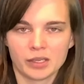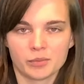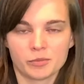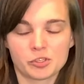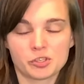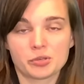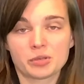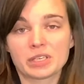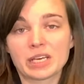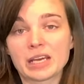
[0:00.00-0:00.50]

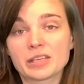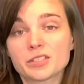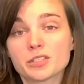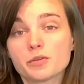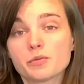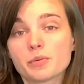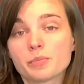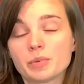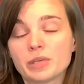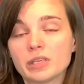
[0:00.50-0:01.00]
Mr.
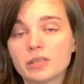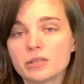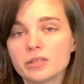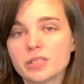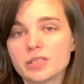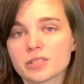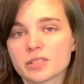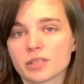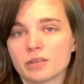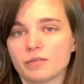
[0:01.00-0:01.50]
Ignacio appealed
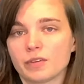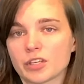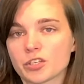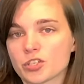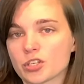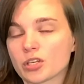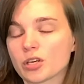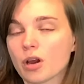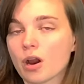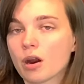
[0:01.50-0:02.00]
his conviction,